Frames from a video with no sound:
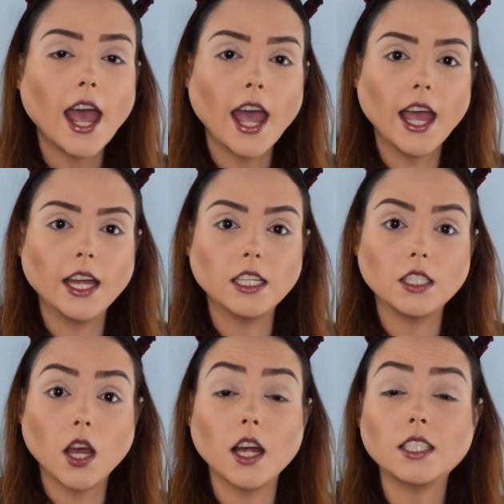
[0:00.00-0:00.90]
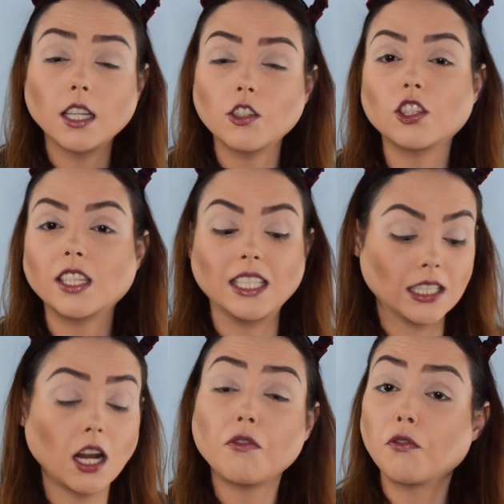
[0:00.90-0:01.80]
And essentially it's
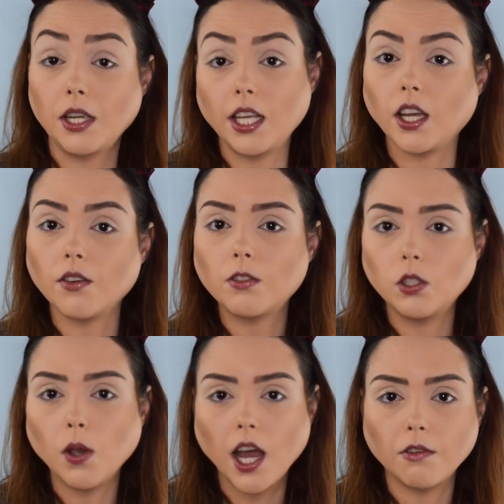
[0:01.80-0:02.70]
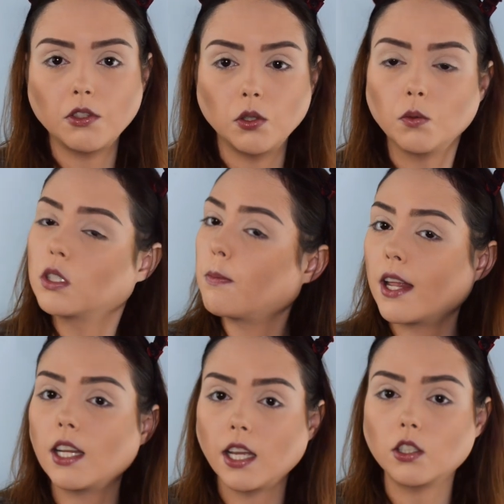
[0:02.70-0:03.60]
not a free gift. You have to
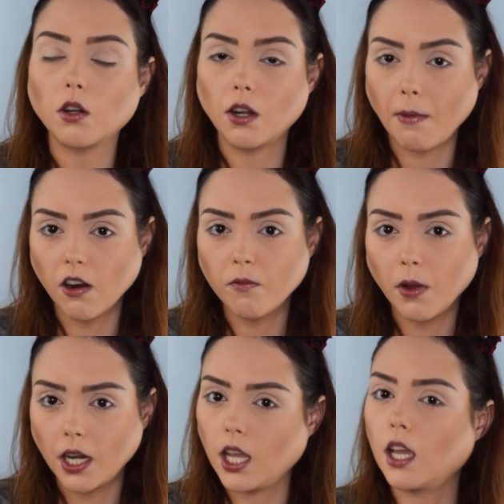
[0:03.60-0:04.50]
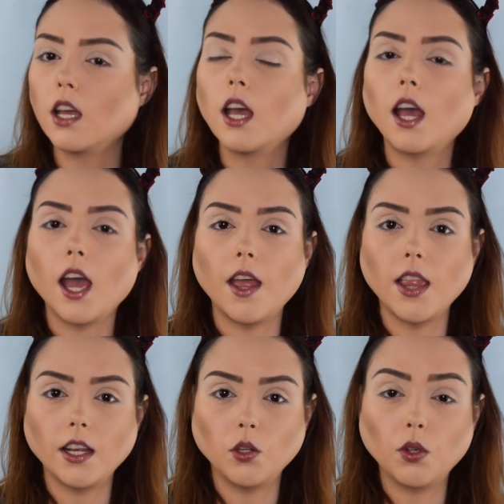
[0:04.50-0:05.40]
spend a certain amount of money and
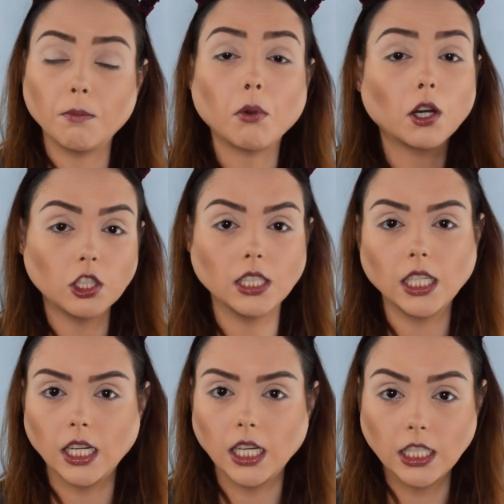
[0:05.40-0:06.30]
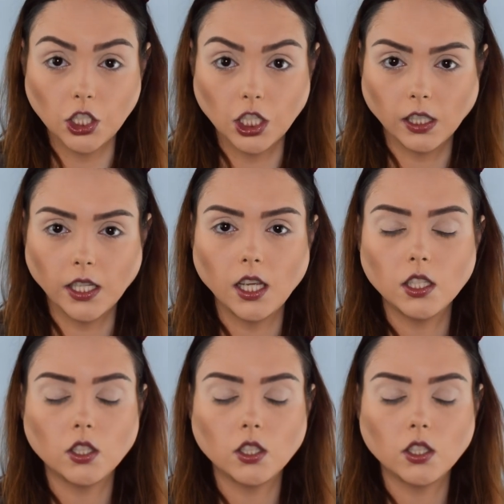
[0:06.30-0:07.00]
then you can purchase it additionally.